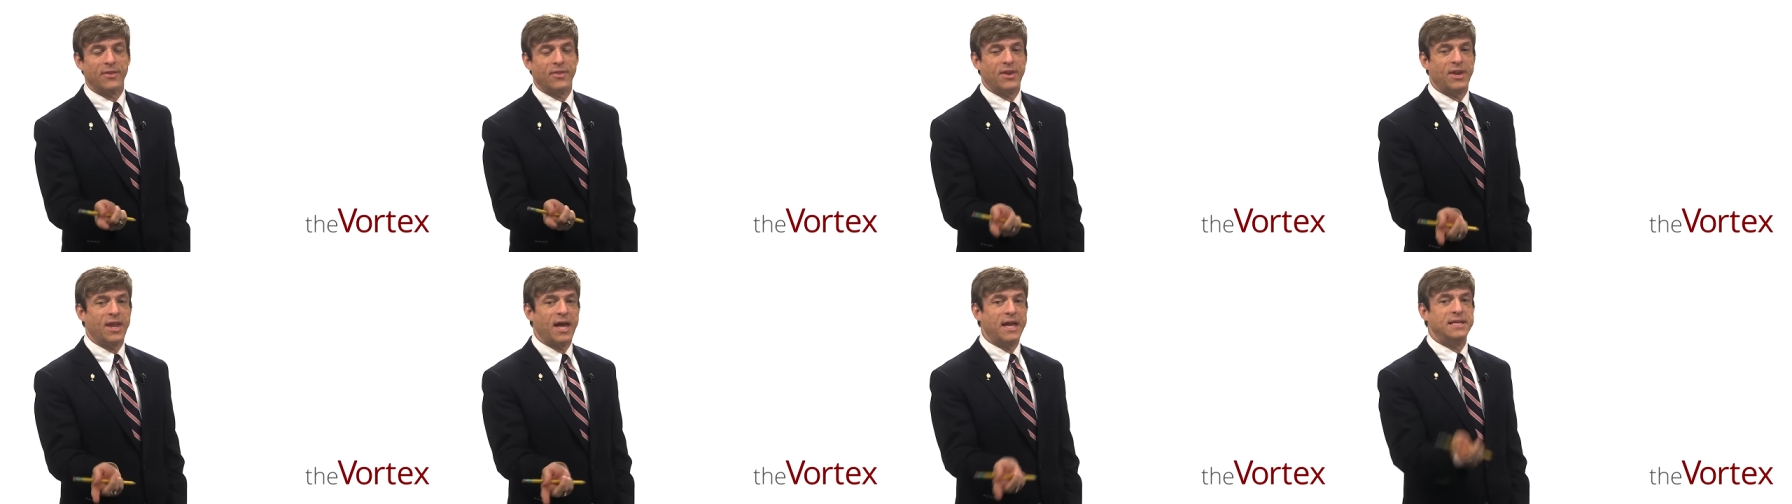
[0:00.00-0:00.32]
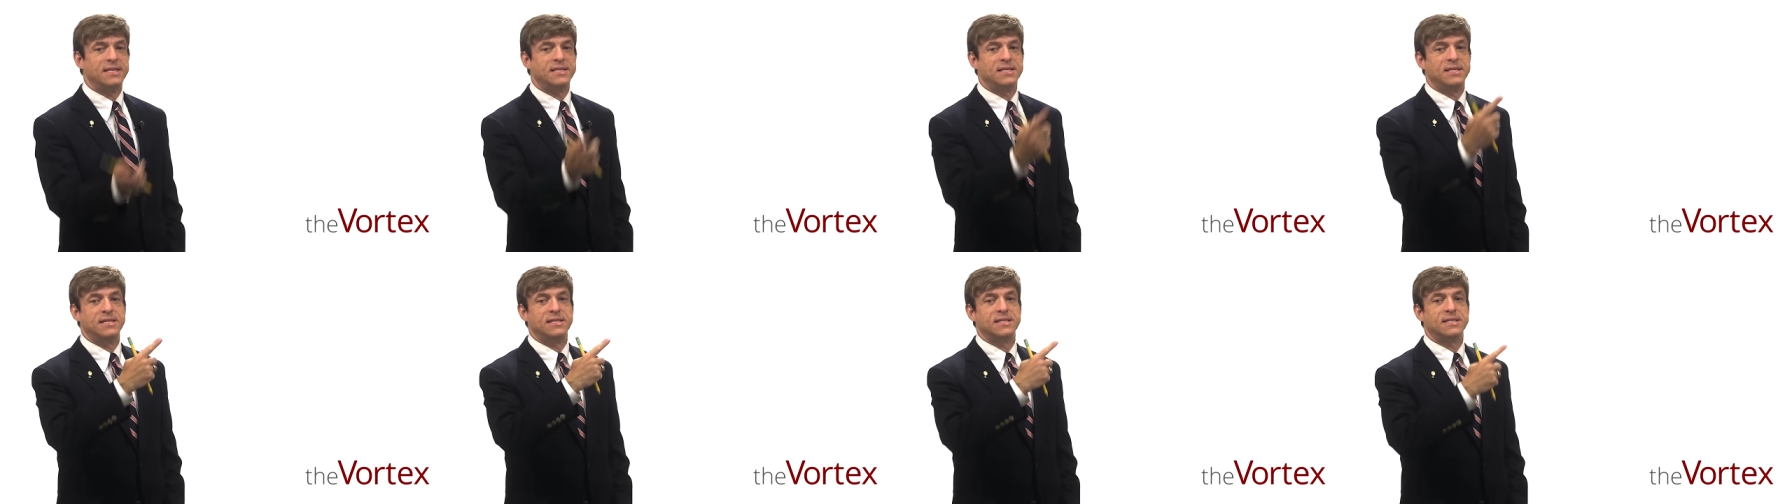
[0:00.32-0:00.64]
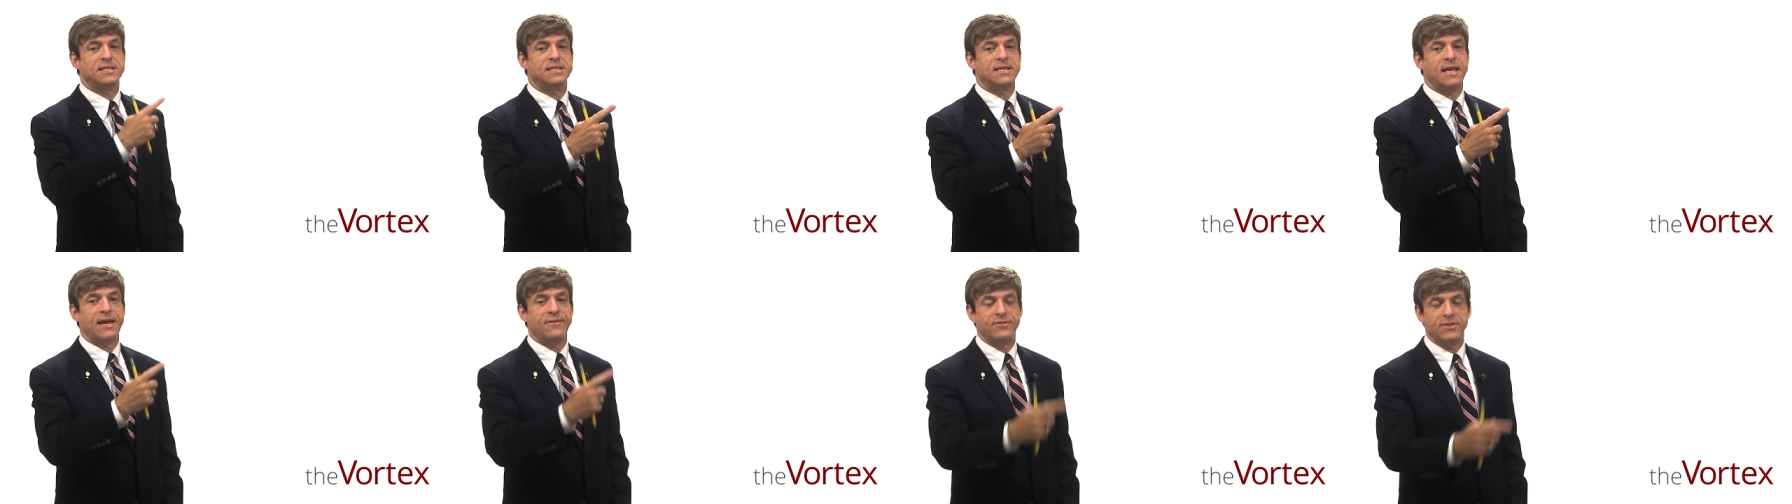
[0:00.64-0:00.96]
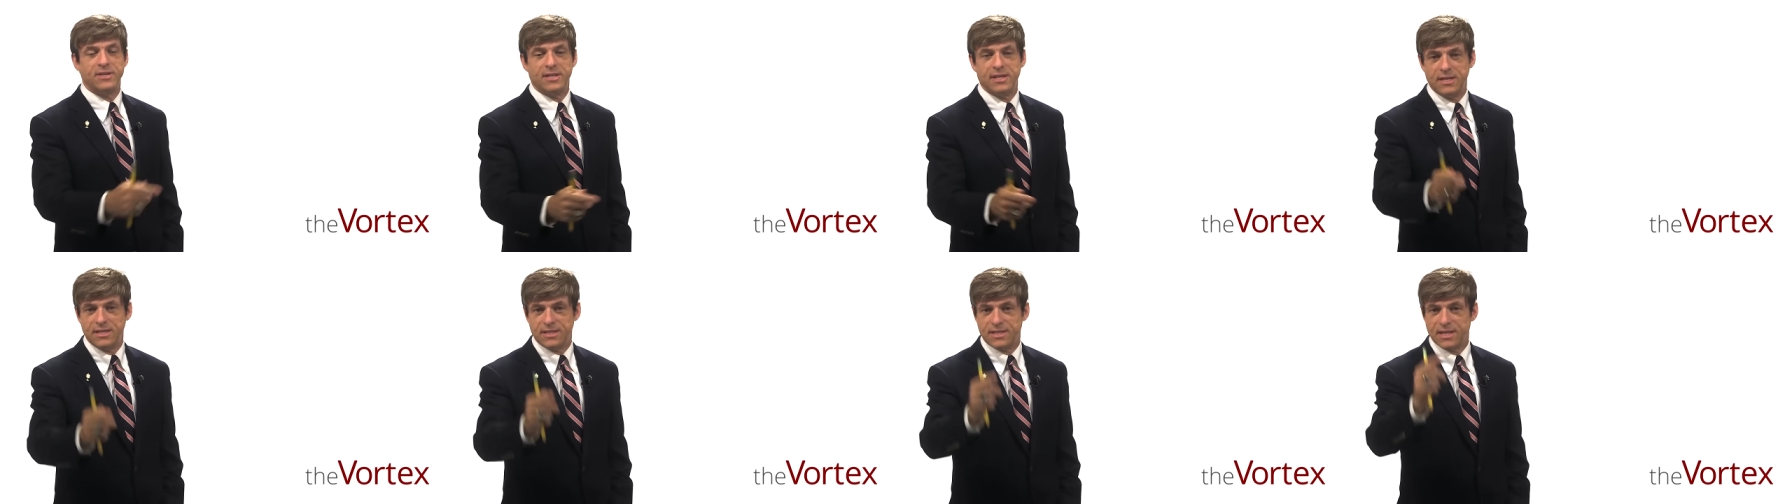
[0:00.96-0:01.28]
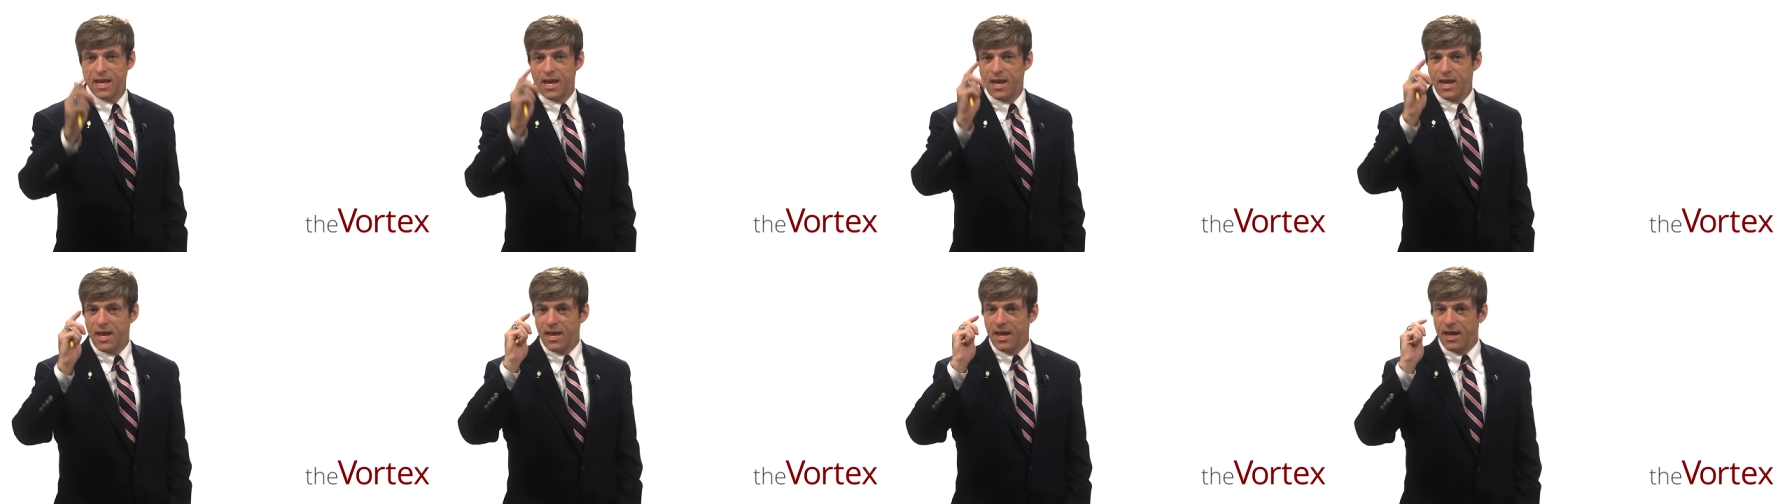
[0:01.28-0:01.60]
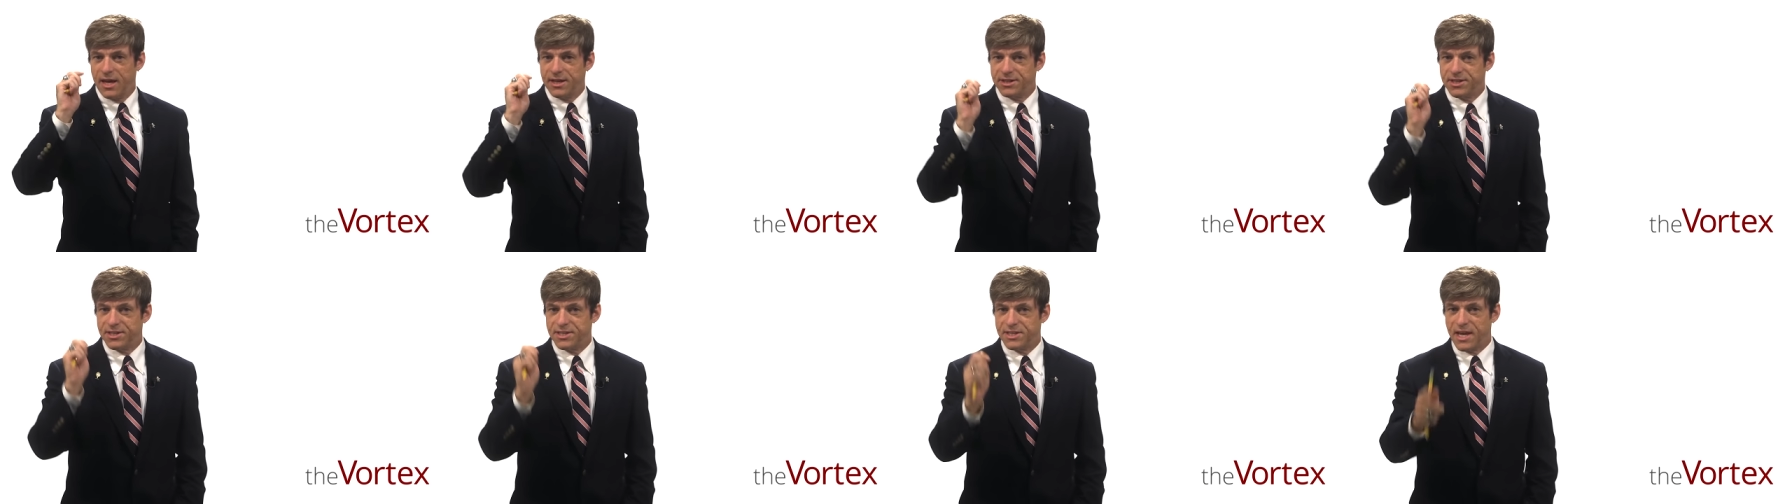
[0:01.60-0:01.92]
in the 1970s
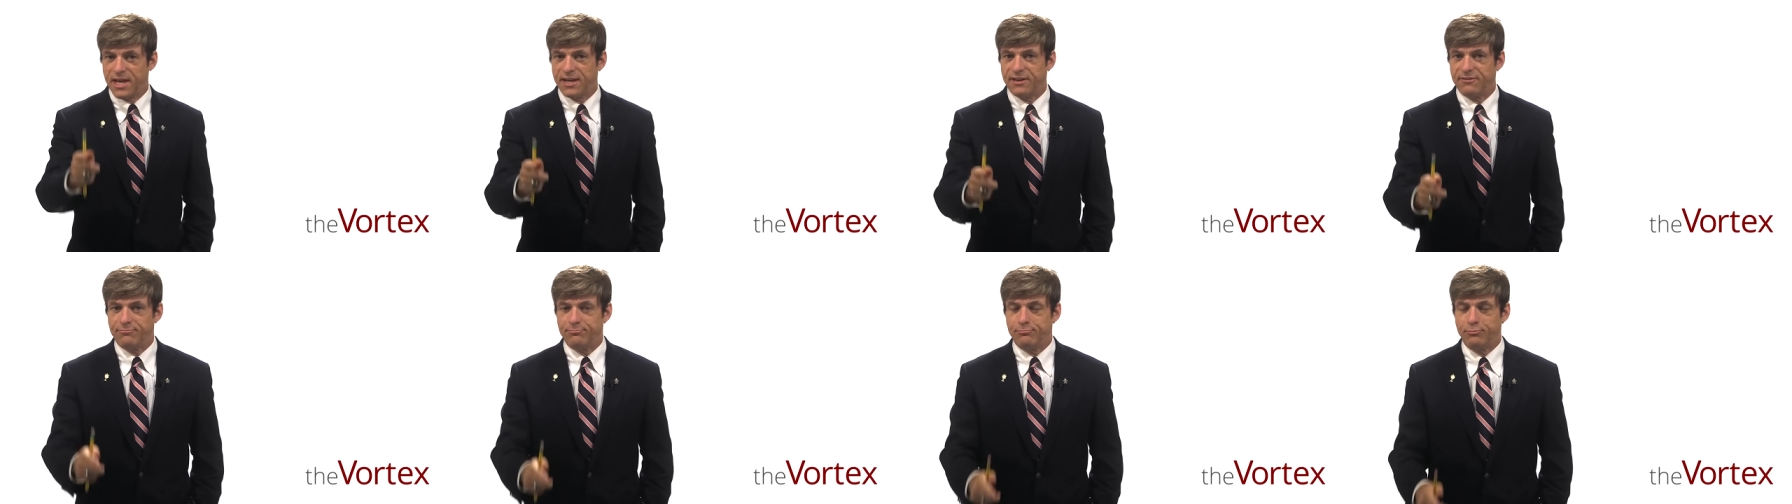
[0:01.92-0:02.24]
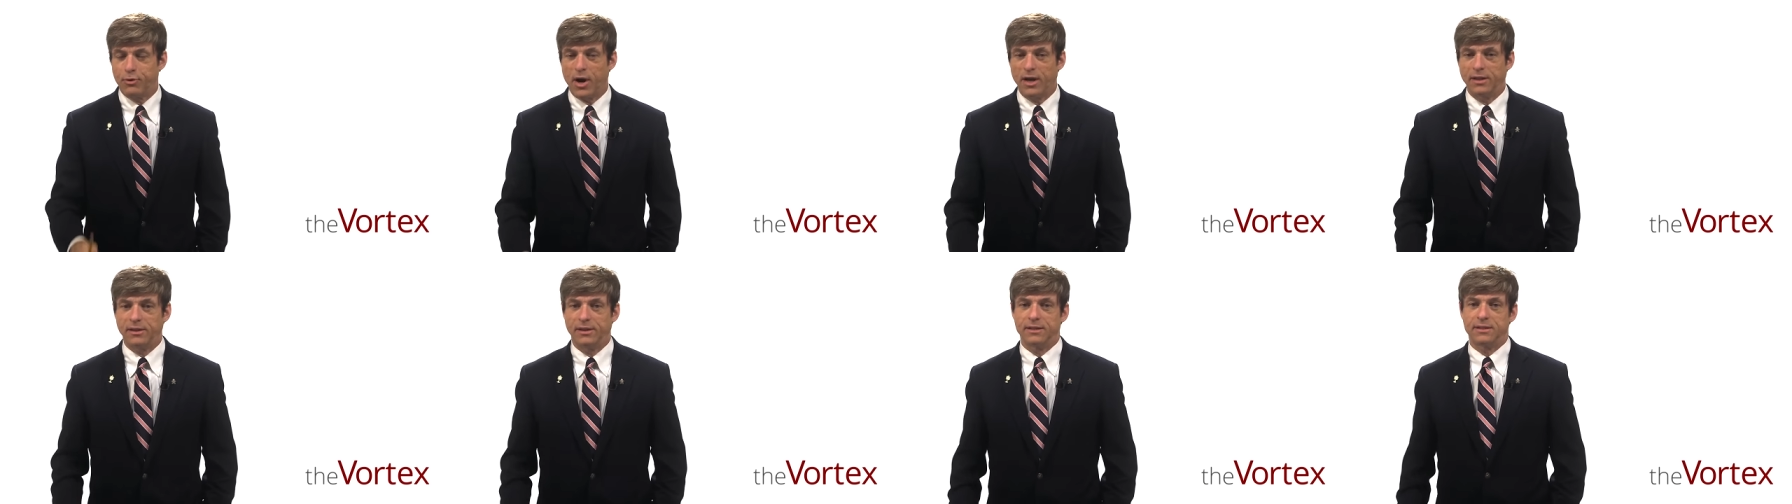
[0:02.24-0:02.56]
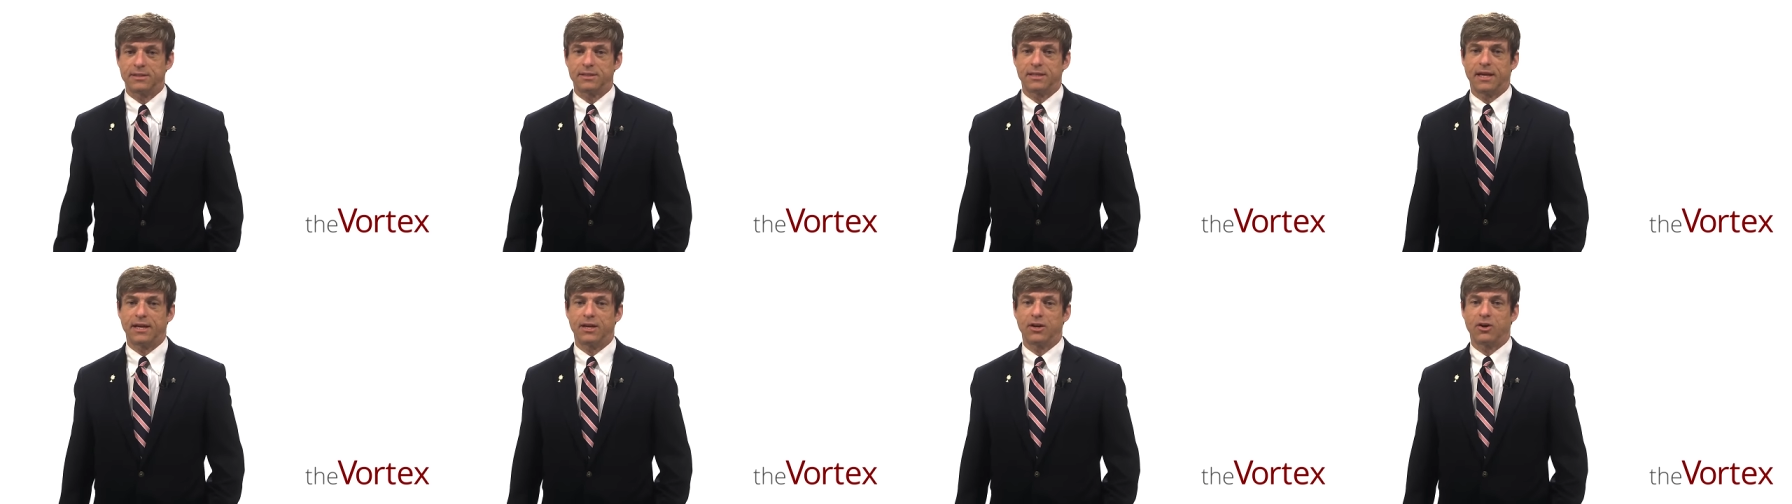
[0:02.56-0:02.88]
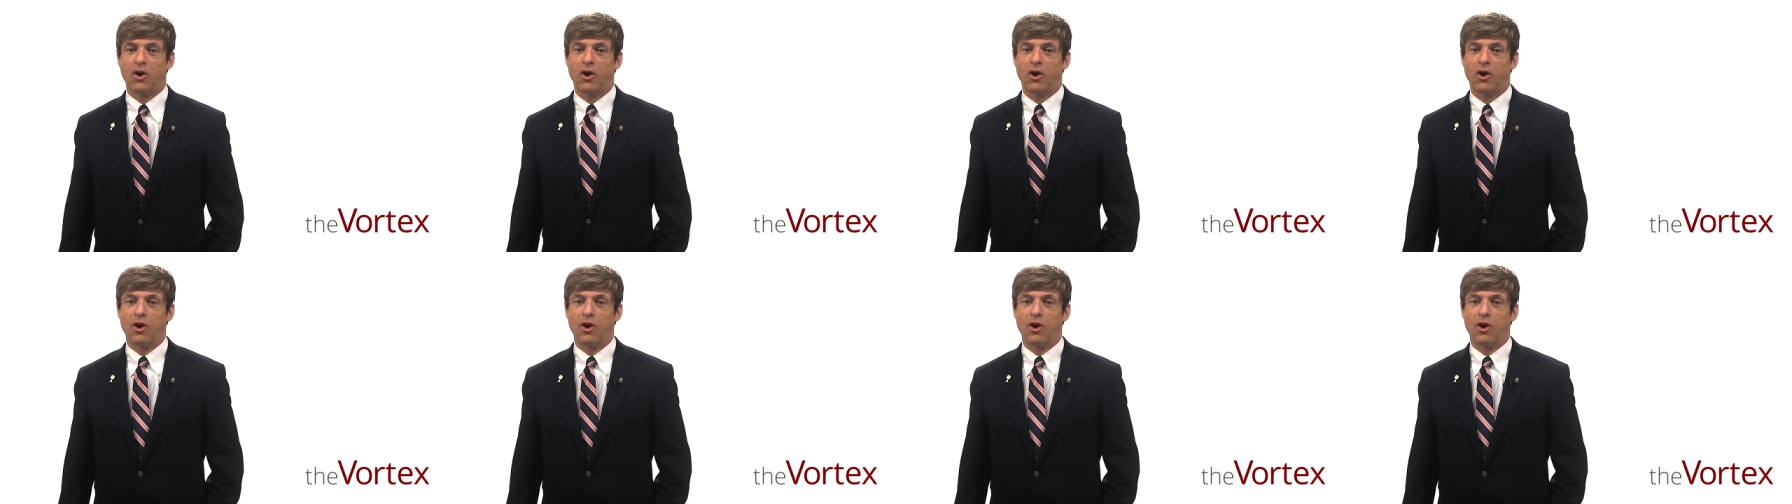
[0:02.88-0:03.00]
instead of prelates like